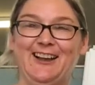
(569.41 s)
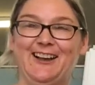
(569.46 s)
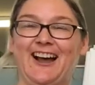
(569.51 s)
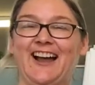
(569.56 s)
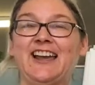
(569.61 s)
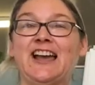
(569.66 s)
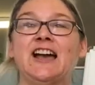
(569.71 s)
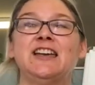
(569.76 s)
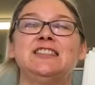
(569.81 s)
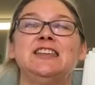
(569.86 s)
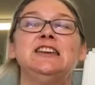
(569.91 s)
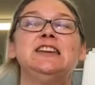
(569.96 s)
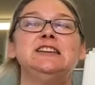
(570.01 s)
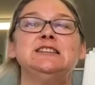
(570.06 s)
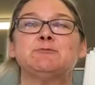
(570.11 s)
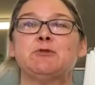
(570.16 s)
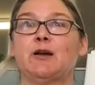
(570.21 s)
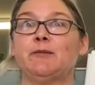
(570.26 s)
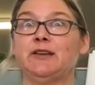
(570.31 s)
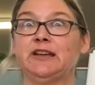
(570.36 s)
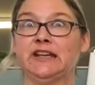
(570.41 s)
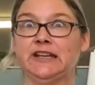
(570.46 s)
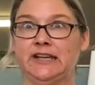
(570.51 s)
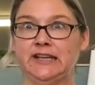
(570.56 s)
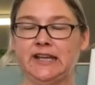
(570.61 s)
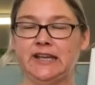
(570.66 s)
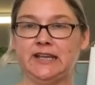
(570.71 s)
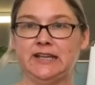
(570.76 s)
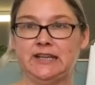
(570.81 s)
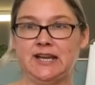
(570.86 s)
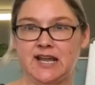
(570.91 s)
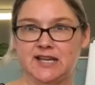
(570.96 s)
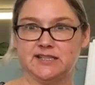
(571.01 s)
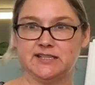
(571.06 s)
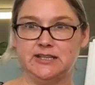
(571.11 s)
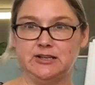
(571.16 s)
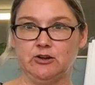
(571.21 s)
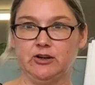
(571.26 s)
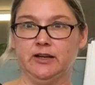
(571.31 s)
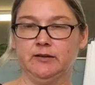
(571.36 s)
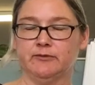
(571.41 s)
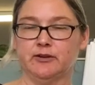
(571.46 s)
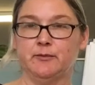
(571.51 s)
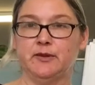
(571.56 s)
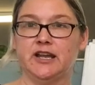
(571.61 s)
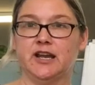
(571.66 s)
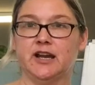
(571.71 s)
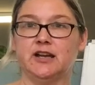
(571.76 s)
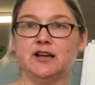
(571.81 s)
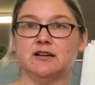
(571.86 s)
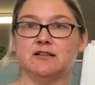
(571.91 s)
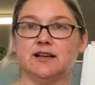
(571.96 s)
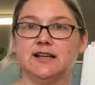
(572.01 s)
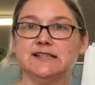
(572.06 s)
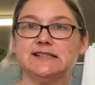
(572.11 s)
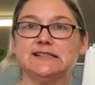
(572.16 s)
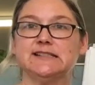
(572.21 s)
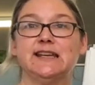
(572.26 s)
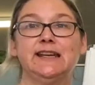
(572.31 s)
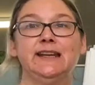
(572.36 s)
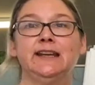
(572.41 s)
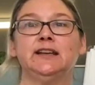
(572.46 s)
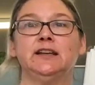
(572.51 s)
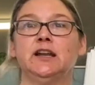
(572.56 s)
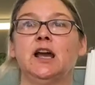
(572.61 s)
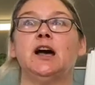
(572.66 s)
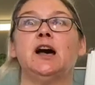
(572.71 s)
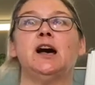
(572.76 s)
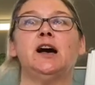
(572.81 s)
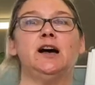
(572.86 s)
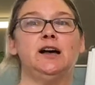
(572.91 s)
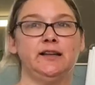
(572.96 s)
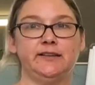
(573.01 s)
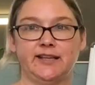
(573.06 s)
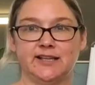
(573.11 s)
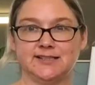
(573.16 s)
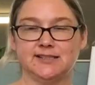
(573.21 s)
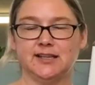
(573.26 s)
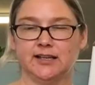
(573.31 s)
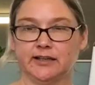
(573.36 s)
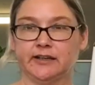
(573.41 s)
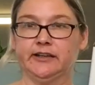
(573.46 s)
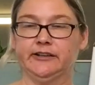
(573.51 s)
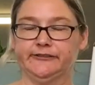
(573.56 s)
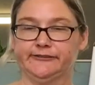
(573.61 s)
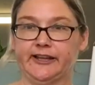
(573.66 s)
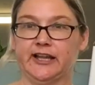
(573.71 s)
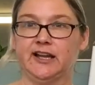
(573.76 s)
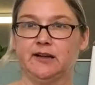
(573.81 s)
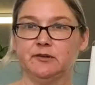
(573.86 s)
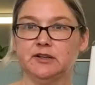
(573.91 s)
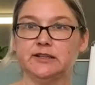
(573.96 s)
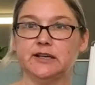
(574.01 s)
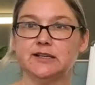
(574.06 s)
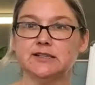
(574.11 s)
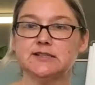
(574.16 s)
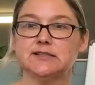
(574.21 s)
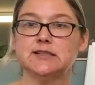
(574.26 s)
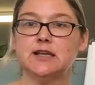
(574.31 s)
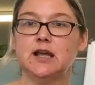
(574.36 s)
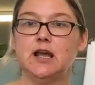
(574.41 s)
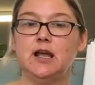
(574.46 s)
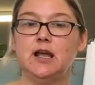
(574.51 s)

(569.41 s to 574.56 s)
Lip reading: I think he's probably going to get a nasty gram from the IRS saying, nah, that's not going to fly with us.